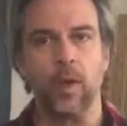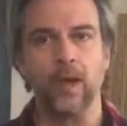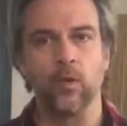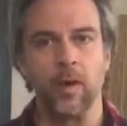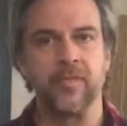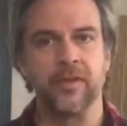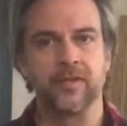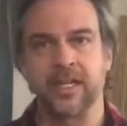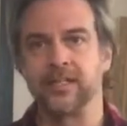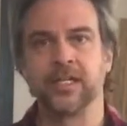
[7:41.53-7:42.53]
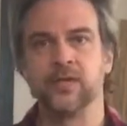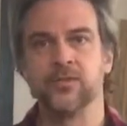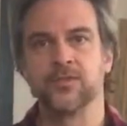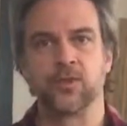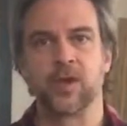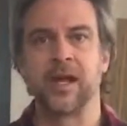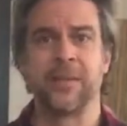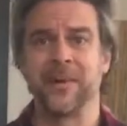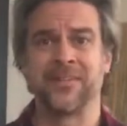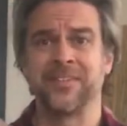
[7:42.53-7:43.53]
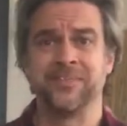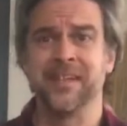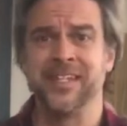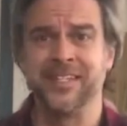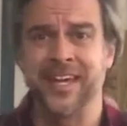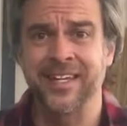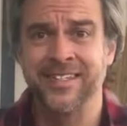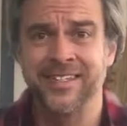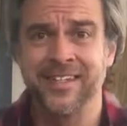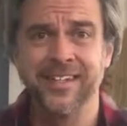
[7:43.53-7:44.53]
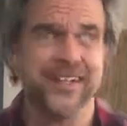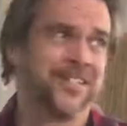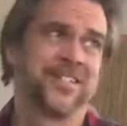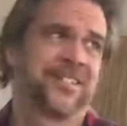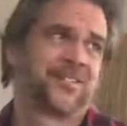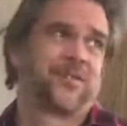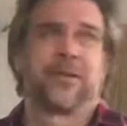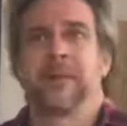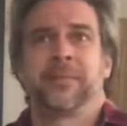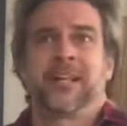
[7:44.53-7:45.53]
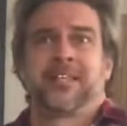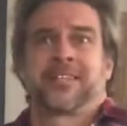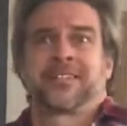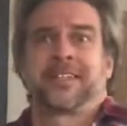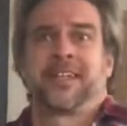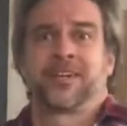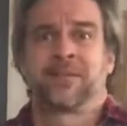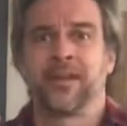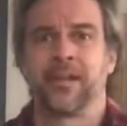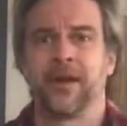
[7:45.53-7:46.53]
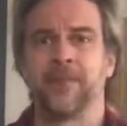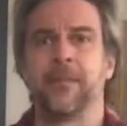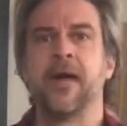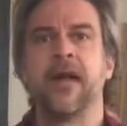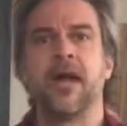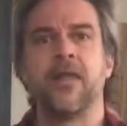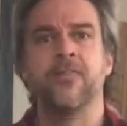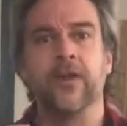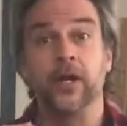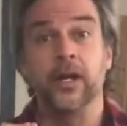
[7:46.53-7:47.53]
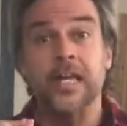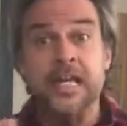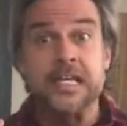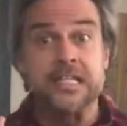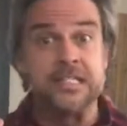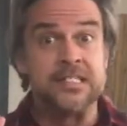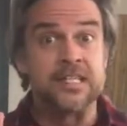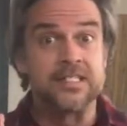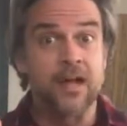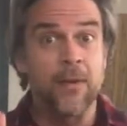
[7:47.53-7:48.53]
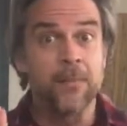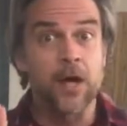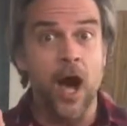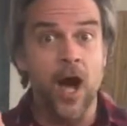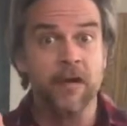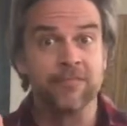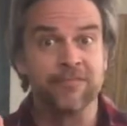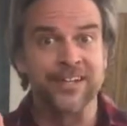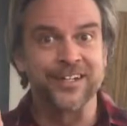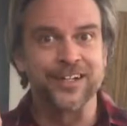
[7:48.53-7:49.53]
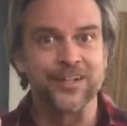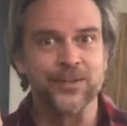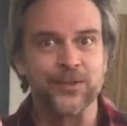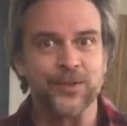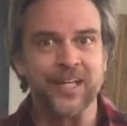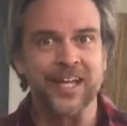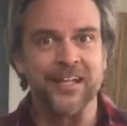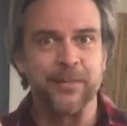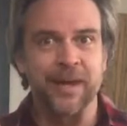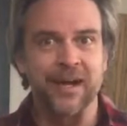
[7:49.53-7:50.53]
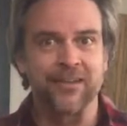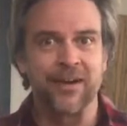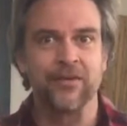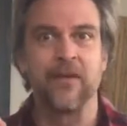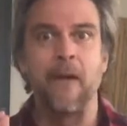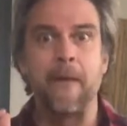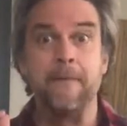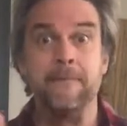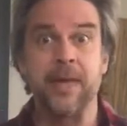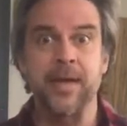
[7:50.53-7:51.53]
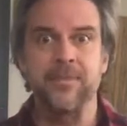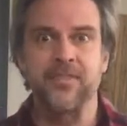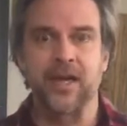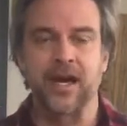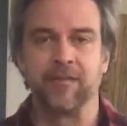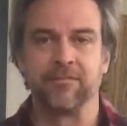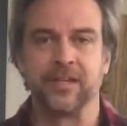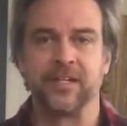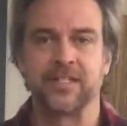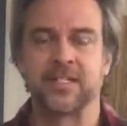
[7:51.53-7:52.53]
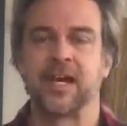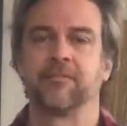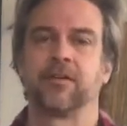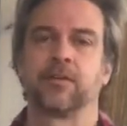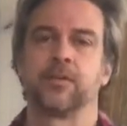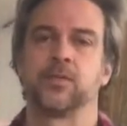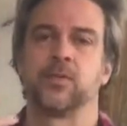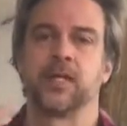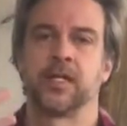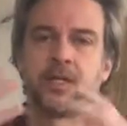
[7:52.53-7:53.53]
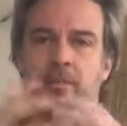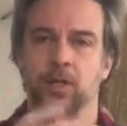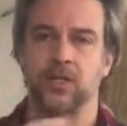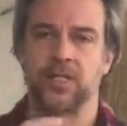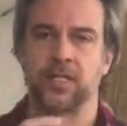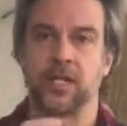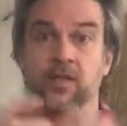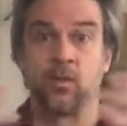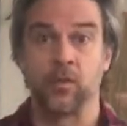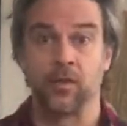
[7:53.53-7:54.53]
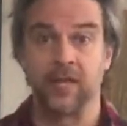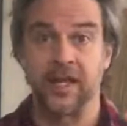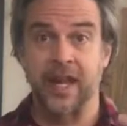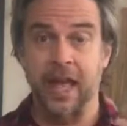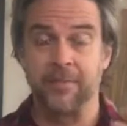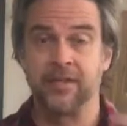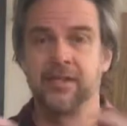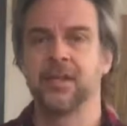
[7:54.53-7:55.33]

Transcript: when they're telling you the story about this media text. It's just a story about a media text they like, right? There is some conflict lurking in the background. Maybe the conflict is a conflict between the person and the world they inhabit.